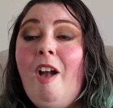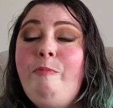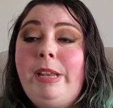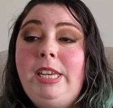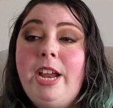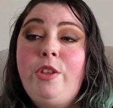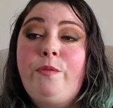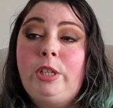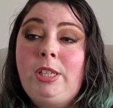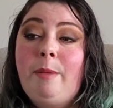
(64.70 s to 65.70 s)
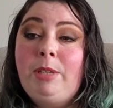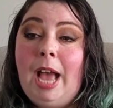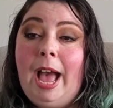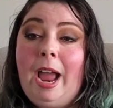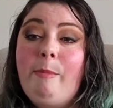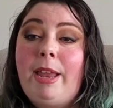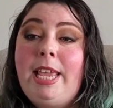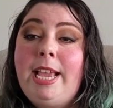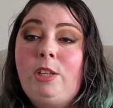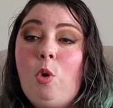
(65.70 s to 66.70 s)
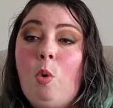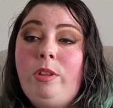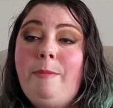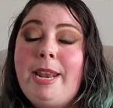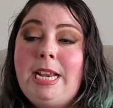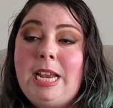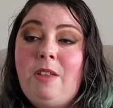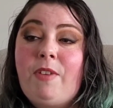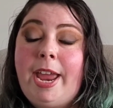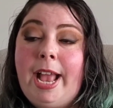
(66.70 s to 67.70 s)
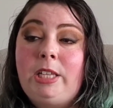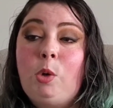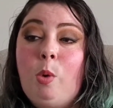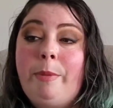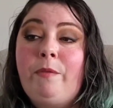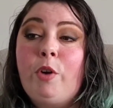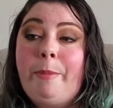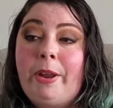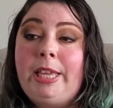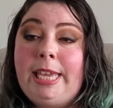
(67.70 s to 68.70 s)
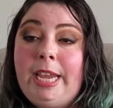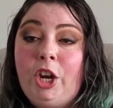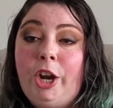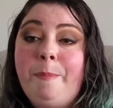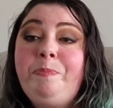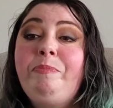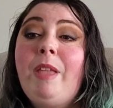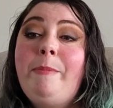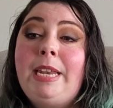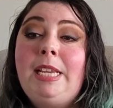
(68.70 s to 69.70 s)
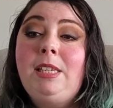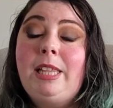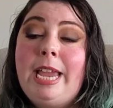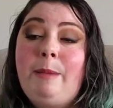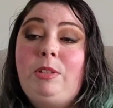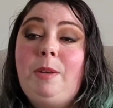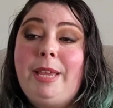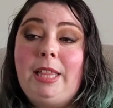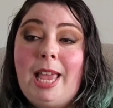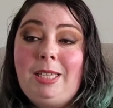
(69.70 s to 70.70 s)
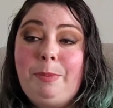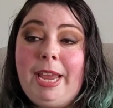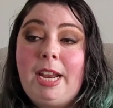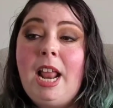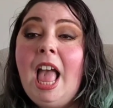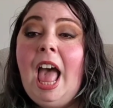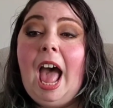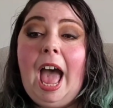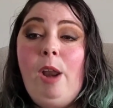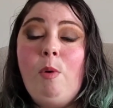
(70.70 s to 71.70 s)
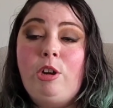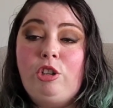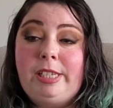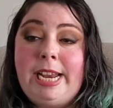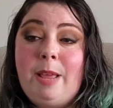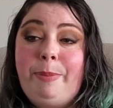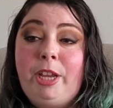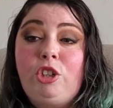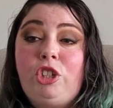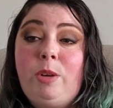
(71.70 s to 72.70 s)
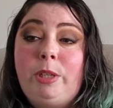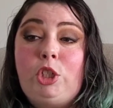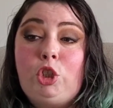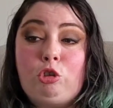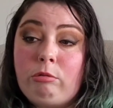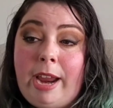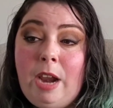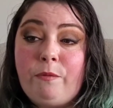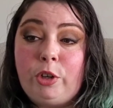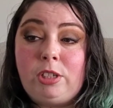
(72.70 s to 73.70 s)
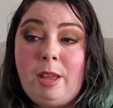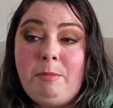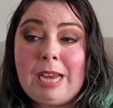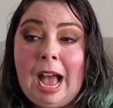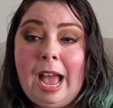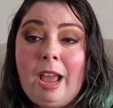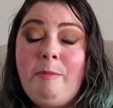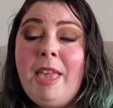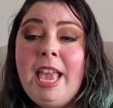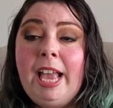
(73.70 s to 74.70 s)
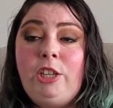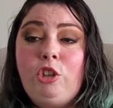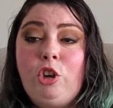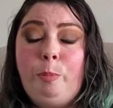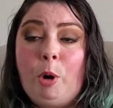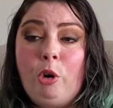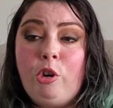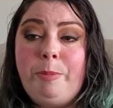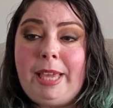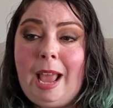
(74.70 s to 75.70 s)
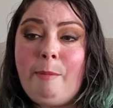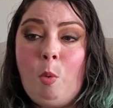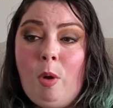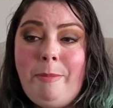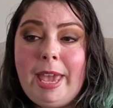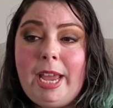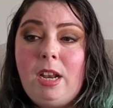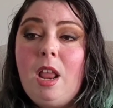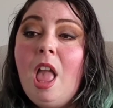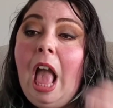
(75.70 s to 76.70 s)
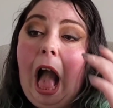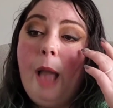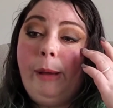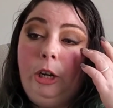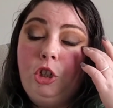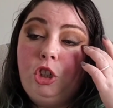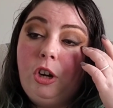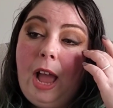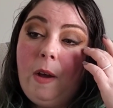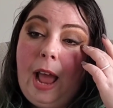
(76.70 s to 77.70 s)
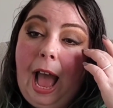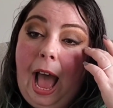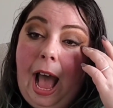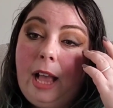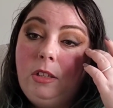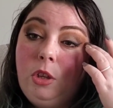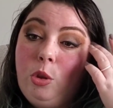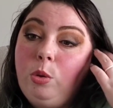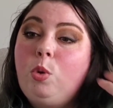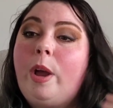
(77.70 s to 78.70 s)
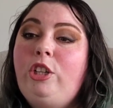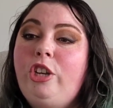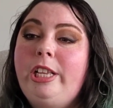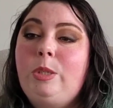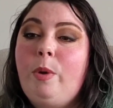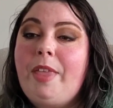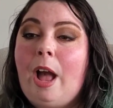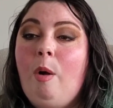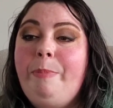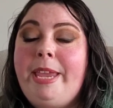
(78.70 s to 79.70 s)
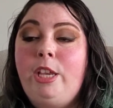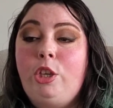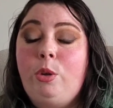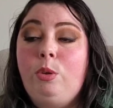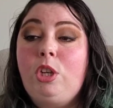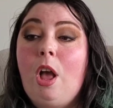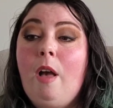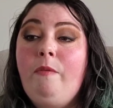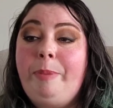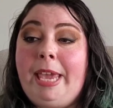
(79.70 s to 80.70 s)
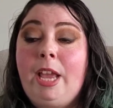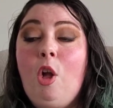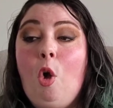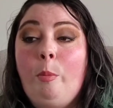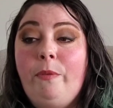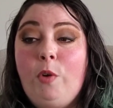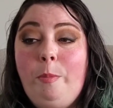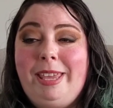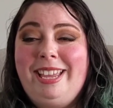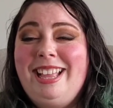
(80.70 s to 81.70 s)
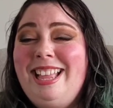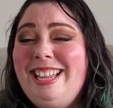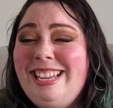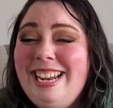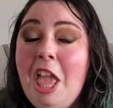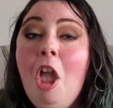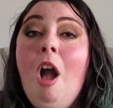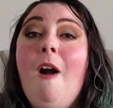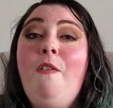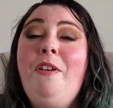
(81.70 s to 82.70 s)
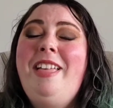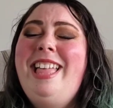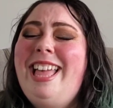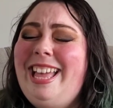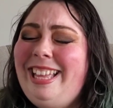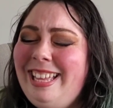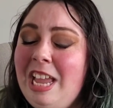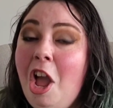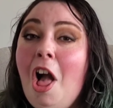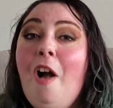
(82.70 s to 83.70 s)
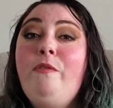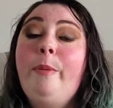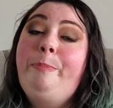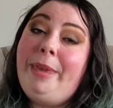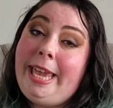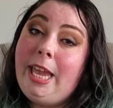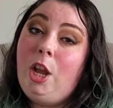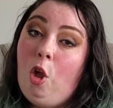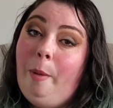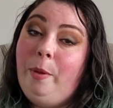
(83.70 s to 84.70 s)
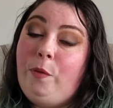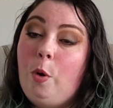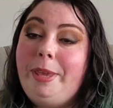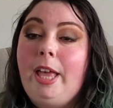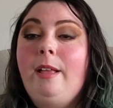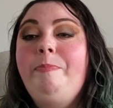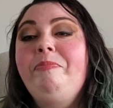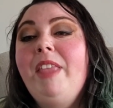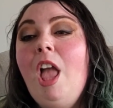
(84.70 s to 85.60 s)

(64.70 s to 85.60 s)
have been together for some time, and he has only been identifying as a woman for about a year. My niece claims to be a lesbian. I don't understand it because she was straight for some time until her partner became a woman. I'm unsure how to ask those questions without being accused of being homophobic. of being homophobia.